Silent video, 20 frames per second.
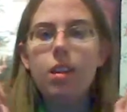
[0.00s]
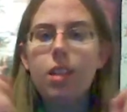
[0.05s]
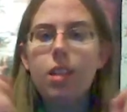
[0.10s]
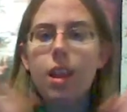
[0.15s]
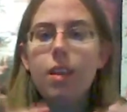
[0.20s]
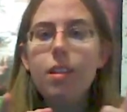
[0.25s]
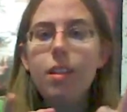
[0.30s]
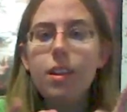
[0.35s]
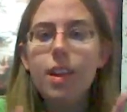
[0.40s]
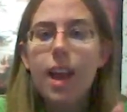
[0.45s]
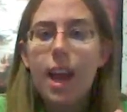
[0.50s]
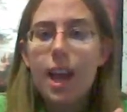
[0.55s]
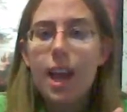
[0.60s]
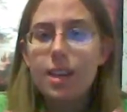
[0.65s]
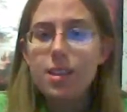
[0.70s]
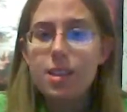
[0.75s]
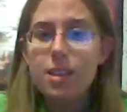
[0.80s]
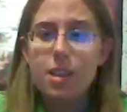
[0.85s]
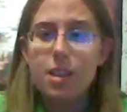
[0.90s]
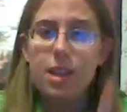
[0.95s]
the other day
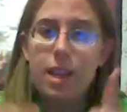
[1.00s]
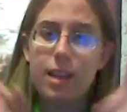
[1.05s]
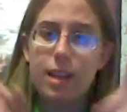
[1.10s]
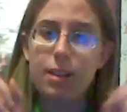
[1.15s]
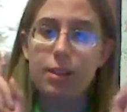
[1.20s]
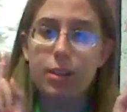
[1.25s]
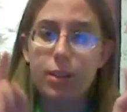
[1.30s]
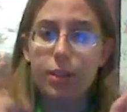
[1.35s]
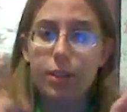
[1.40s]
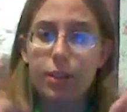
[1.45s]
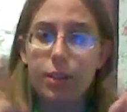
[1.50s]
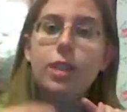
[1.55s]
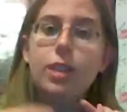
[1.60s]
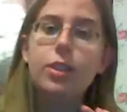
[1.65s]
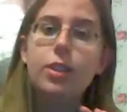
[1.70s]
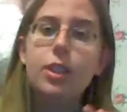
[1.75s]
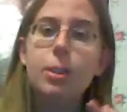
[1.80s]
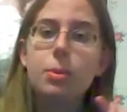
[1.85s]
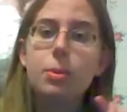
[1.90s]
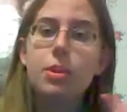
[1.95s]
I said I got a
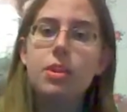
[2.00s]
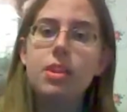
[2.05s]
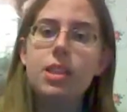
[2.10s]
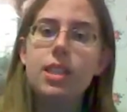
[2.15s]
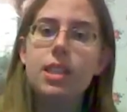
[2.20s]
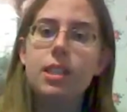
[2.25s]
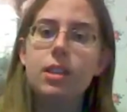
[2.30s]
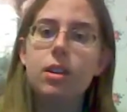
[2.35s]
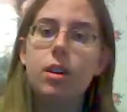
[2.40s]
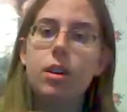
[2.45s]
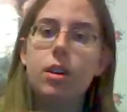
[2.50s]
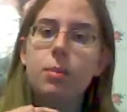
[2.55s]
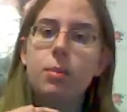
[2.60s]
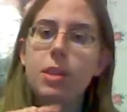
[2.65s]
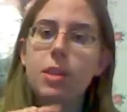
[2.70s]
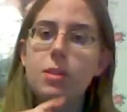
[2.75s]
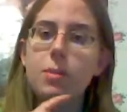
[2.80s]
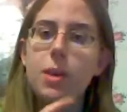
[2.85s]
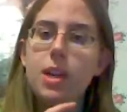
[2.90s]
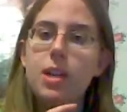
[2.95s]
33% on
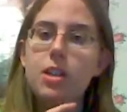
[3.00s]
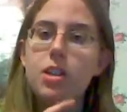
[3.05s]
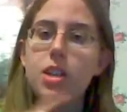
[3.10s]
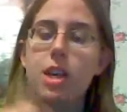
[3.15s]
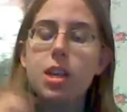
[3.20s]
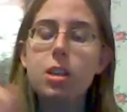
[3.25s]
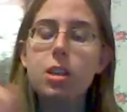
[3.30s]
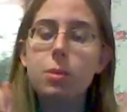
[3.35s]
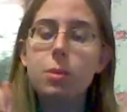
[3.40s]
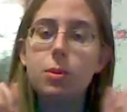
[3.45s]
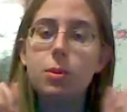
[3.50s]
my Spanish test,